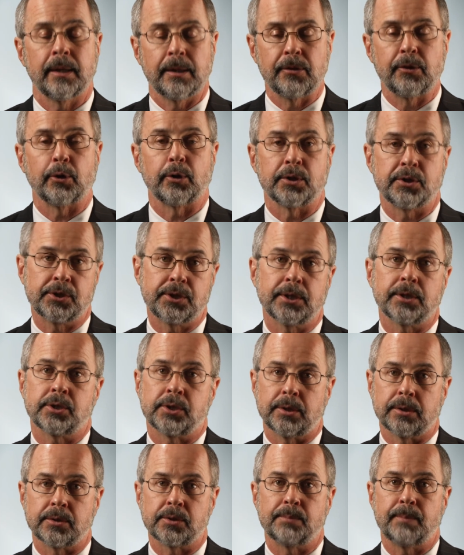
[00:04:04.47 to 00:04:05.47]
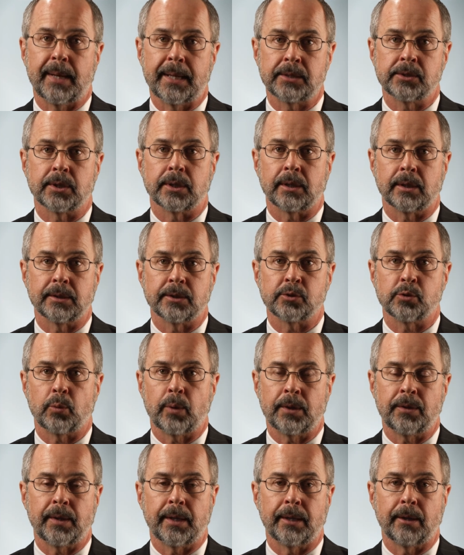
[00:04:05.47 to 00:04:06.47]
Their assistants basically is
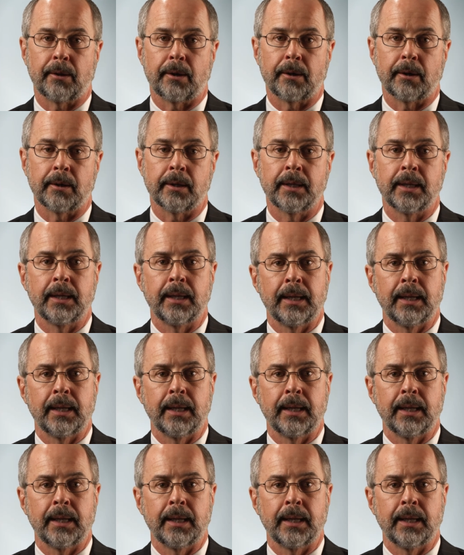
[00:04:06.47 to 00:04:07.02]
what they are.